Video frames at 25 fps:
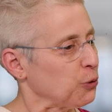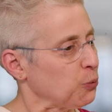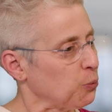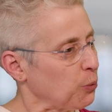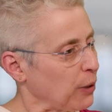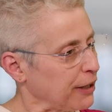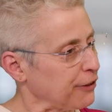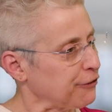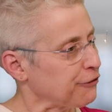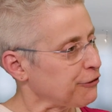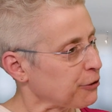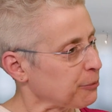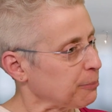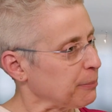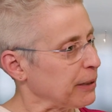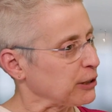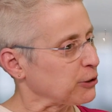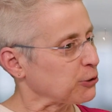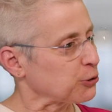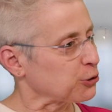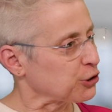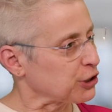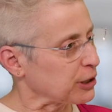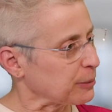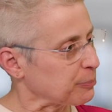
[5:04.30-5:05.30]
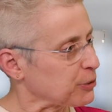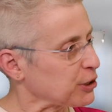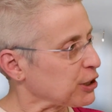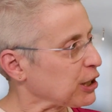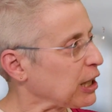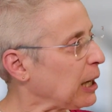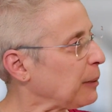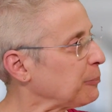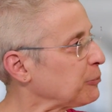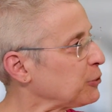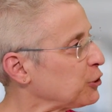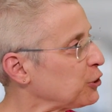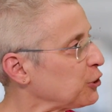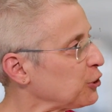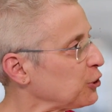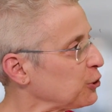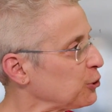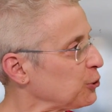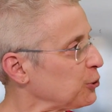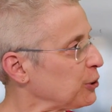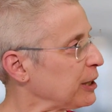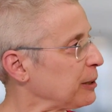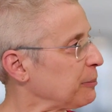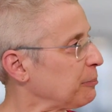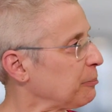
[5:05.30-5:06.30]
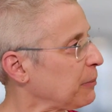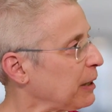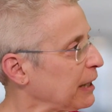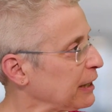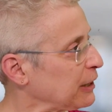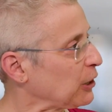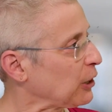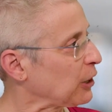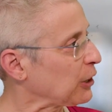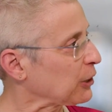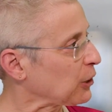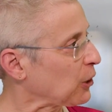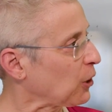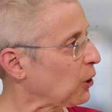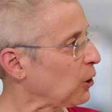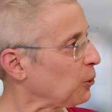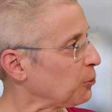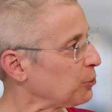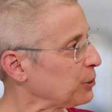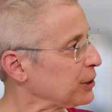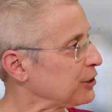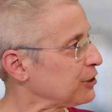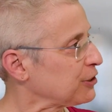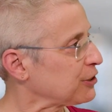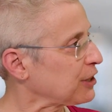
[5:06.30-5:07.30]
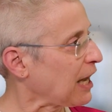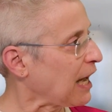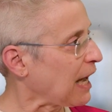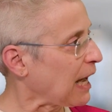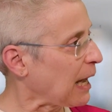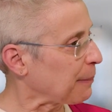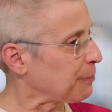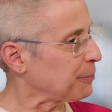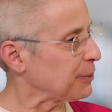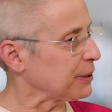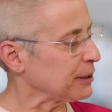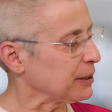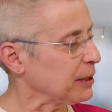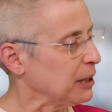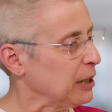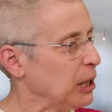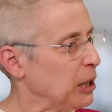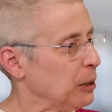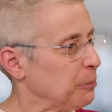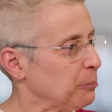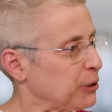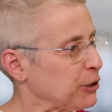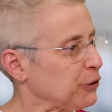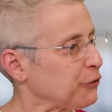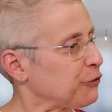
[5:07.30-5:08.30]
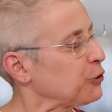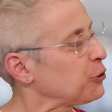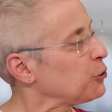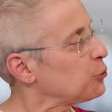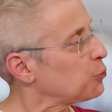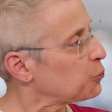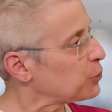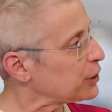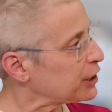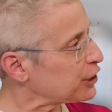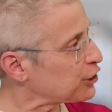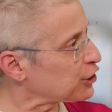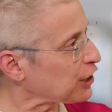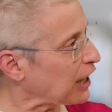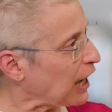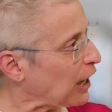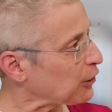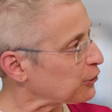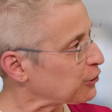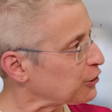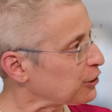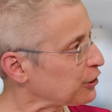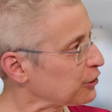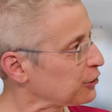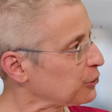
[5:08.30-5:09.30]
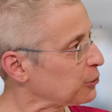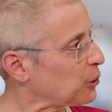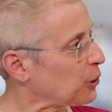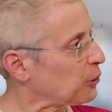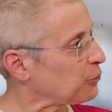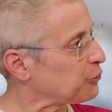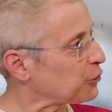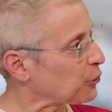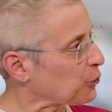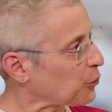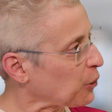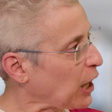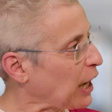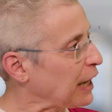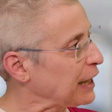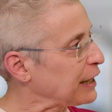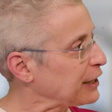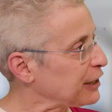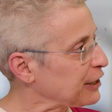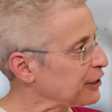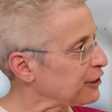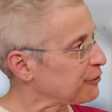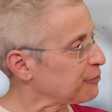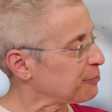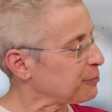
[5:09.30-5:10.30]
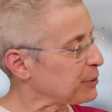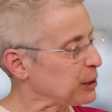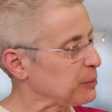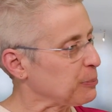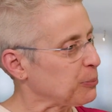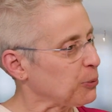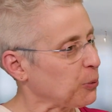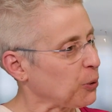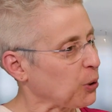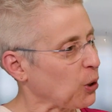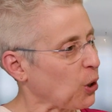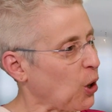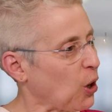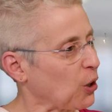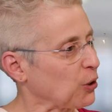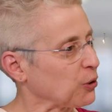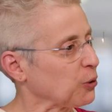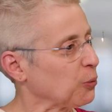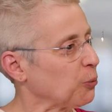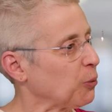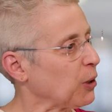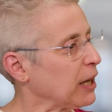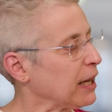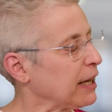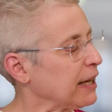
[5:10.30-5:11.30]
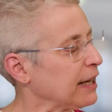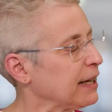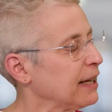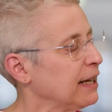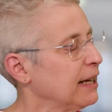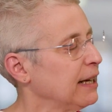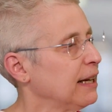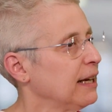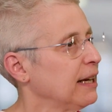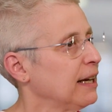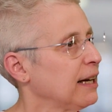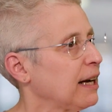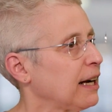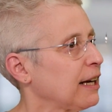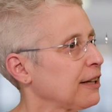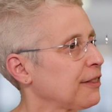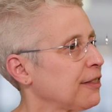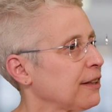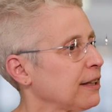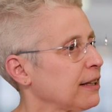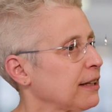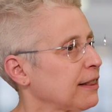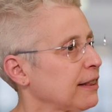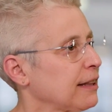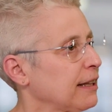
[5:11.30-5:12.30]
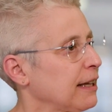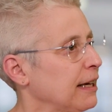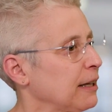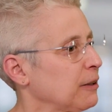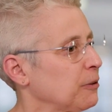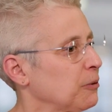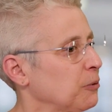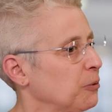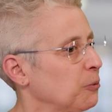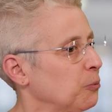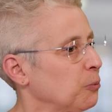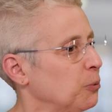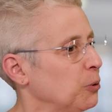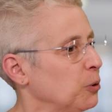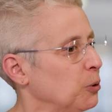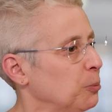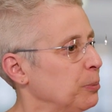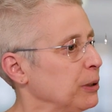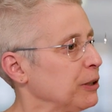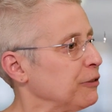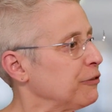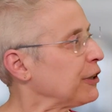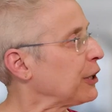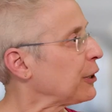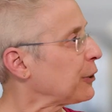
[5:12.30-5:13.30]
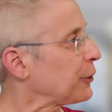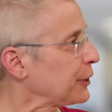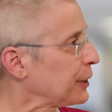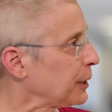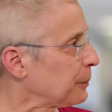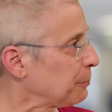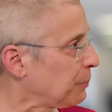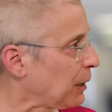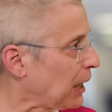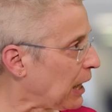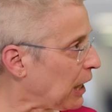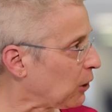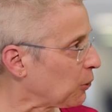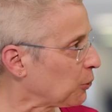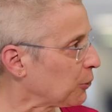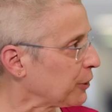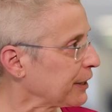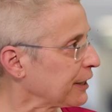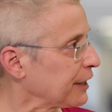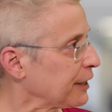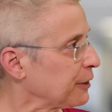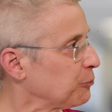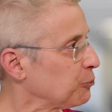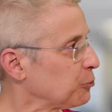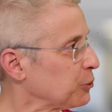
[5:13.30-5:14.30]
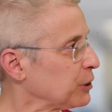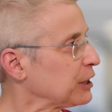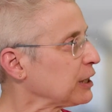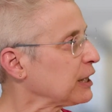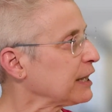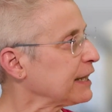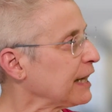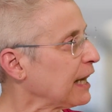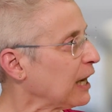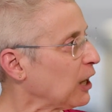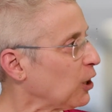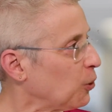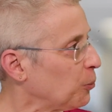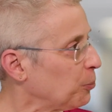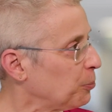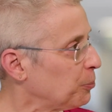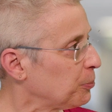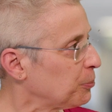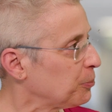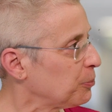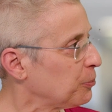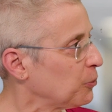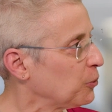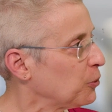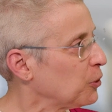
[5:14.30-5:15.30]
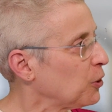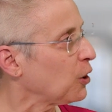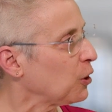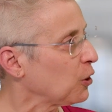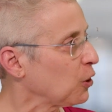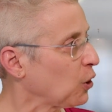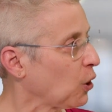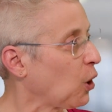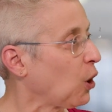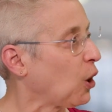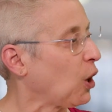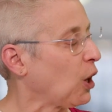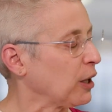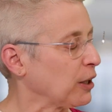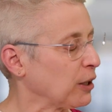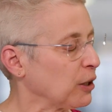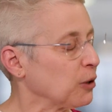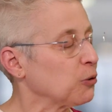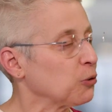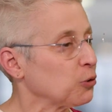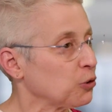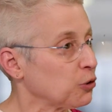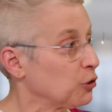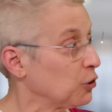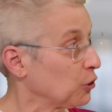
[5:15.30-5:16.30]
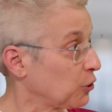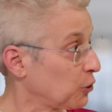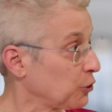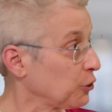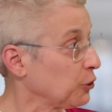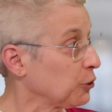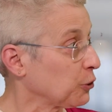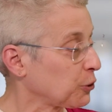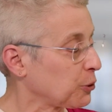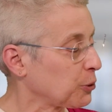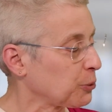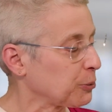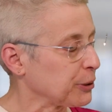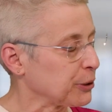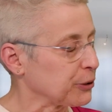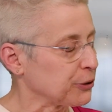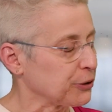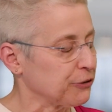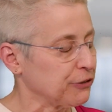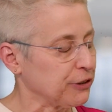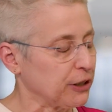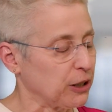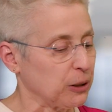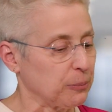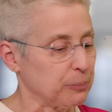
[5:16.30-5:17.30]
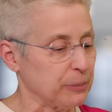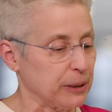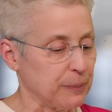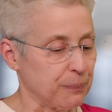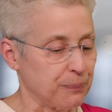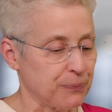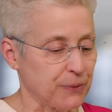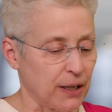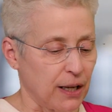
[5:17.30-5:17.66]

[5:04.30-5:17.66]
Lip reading: you wait for mentorship to come to you, it might not always happen. But if you reach out to a variety of people along the way, I think that will be very empowering and really help along your career development.